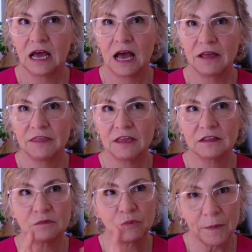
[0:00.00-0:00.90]
I think
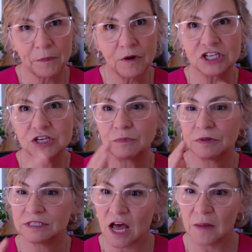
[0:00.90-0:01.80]
that preparation
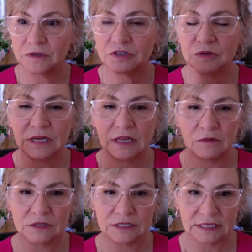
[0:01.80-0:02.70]
plus opportunity
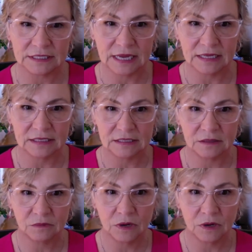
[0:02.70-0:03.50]
equals success,